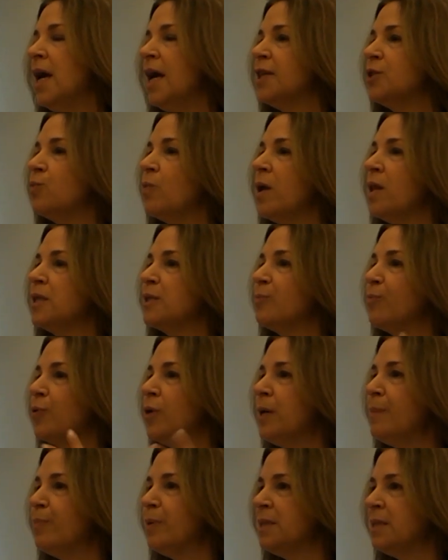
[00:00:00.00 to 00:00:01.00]
as well as
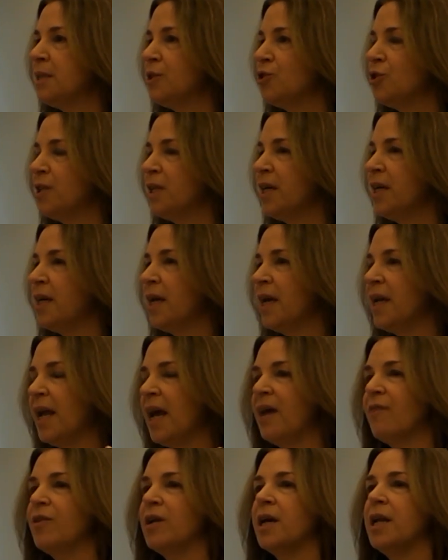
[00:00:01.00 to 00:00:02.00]
pre-positioning and
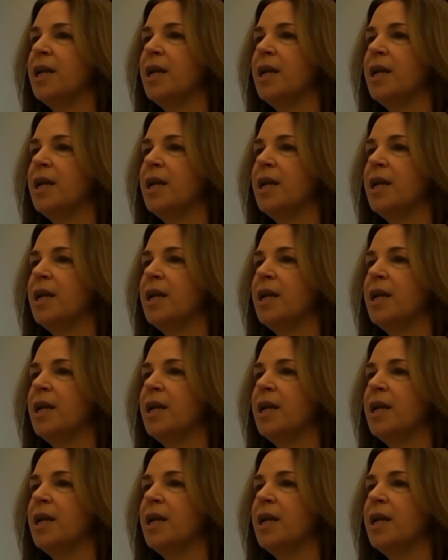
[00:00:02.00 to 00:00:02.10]
having